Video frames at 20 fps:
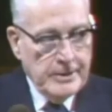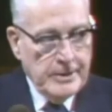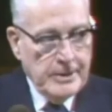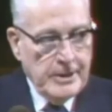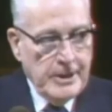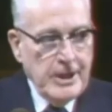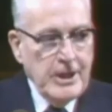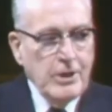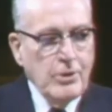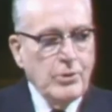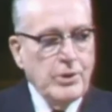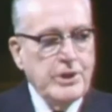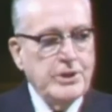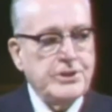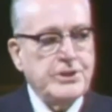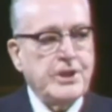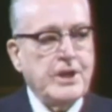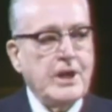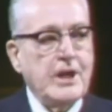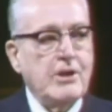Here
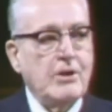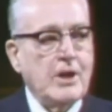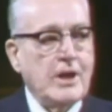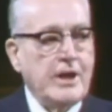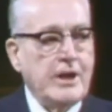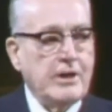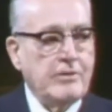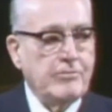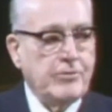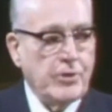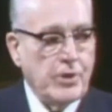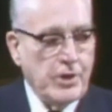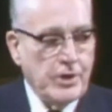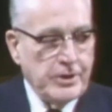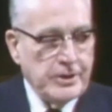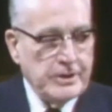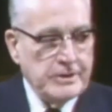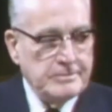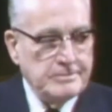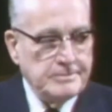is clearly
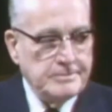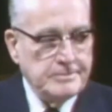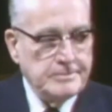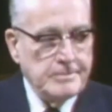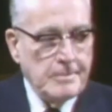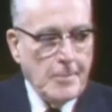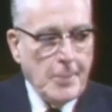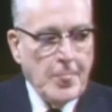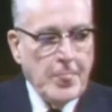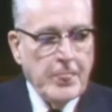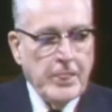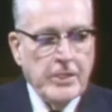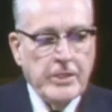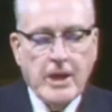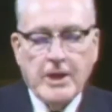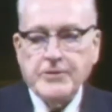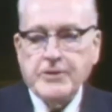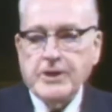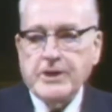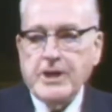inferred
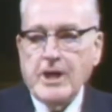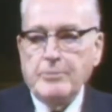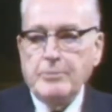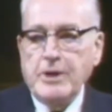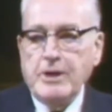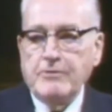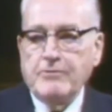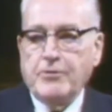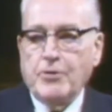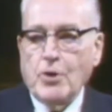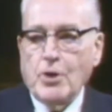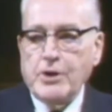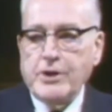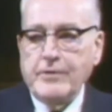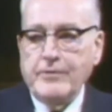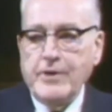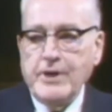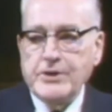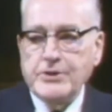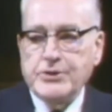that the coming forth
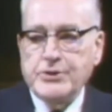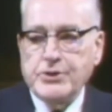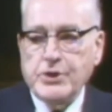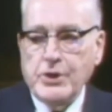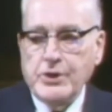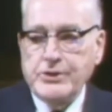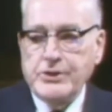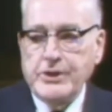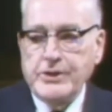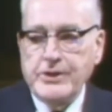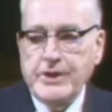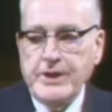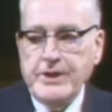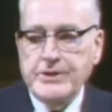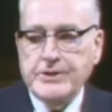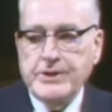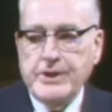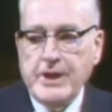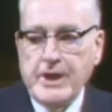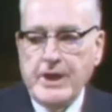of his church in
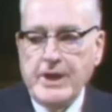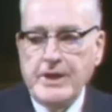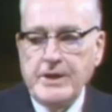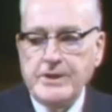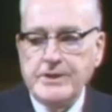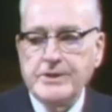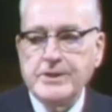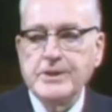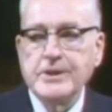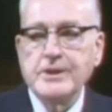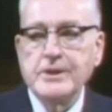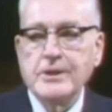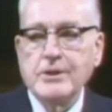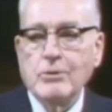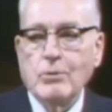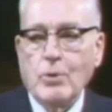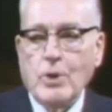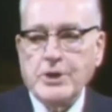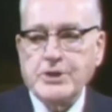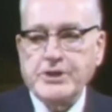these days
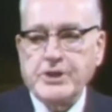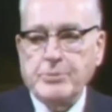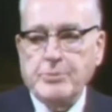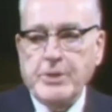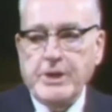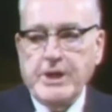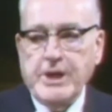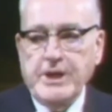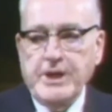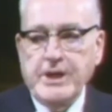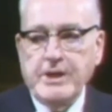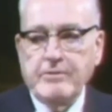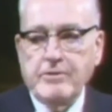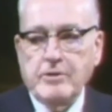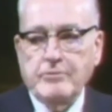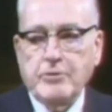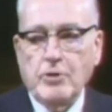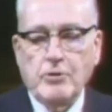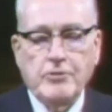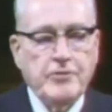was the beginning of
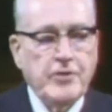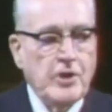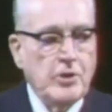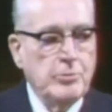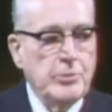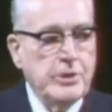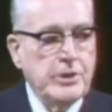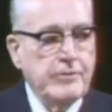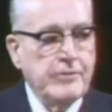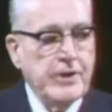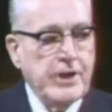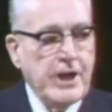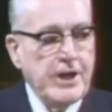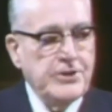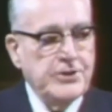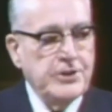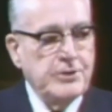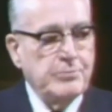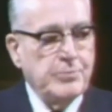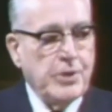the fulfillment of the
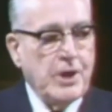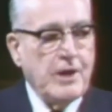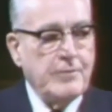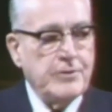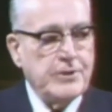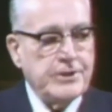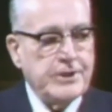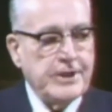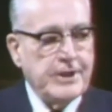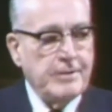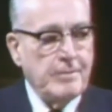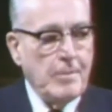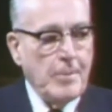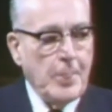ancient prophecy